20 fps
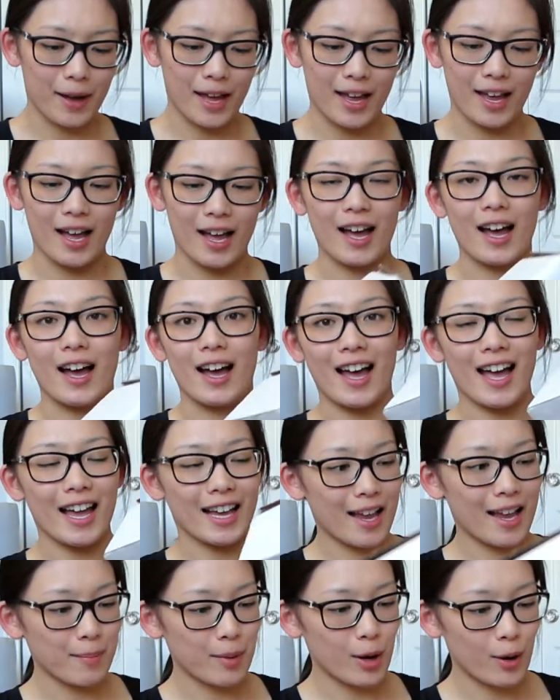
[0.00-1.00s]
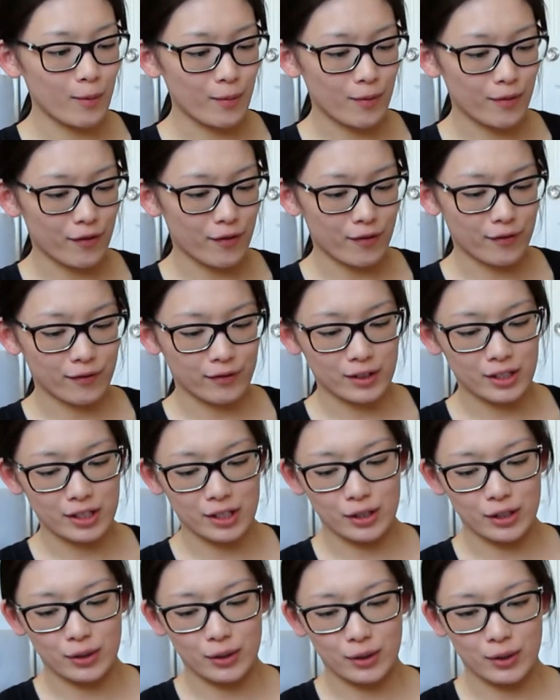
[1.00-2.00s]
uh, I came home
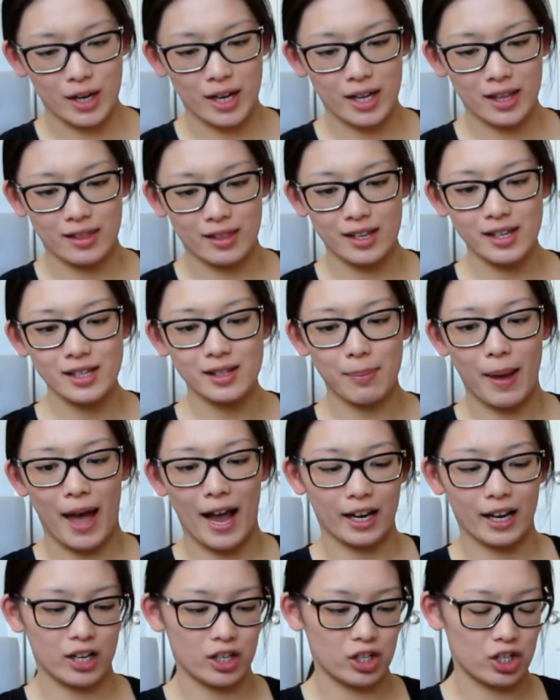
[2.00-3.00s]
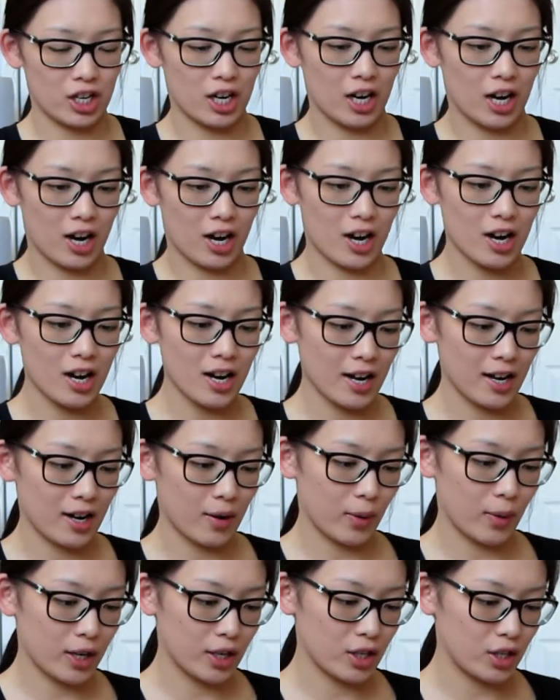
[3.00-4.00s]
to this package here and
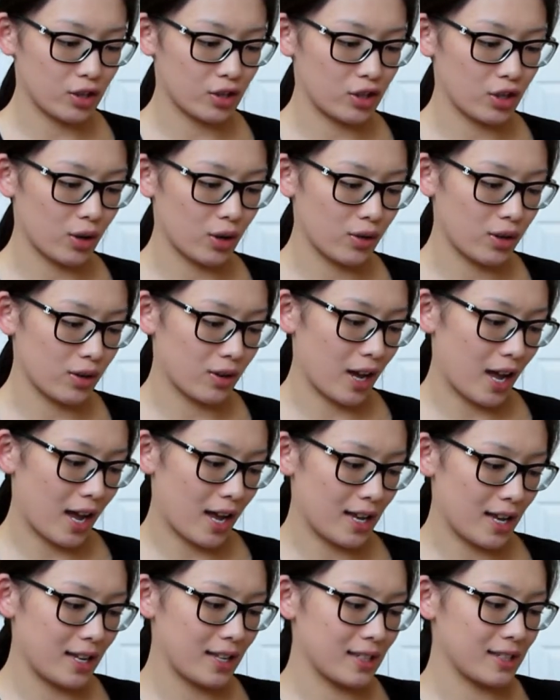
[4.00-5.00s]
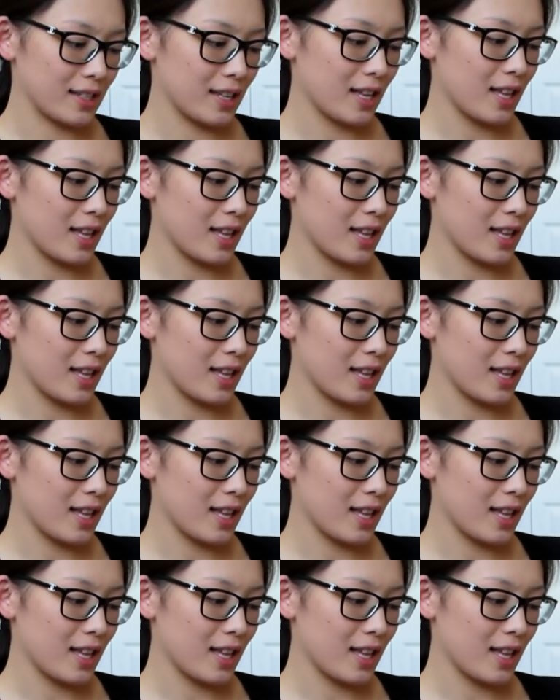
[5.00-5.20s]
I wanted to show you guys